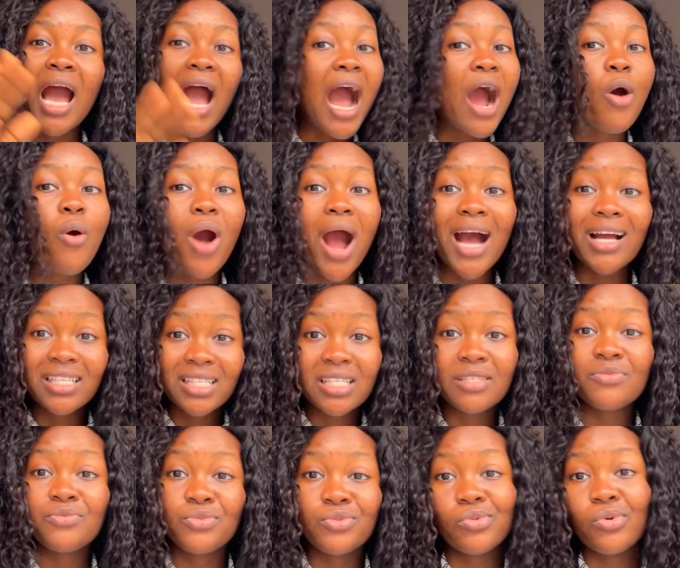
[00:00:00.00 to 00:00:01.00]
how
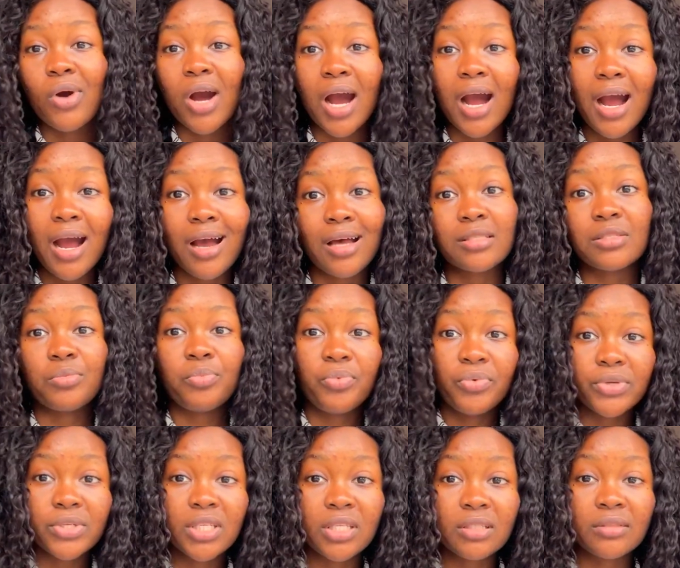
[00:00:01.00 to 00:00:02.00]
active you are as a
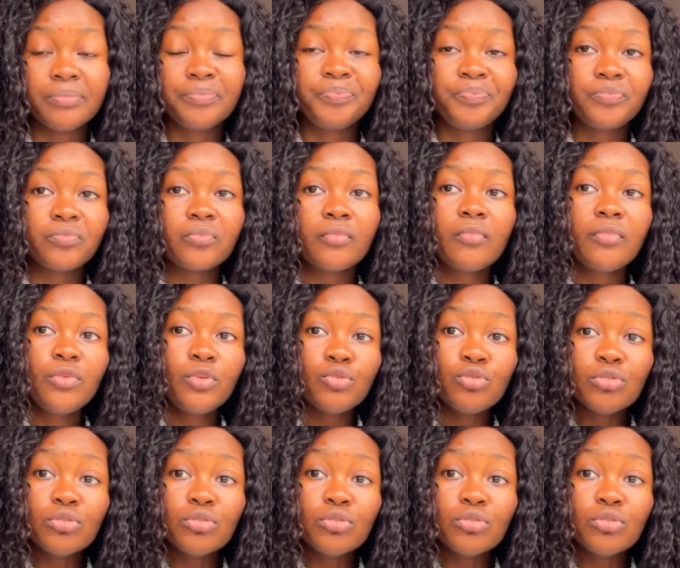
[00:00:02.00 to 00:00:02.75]
person.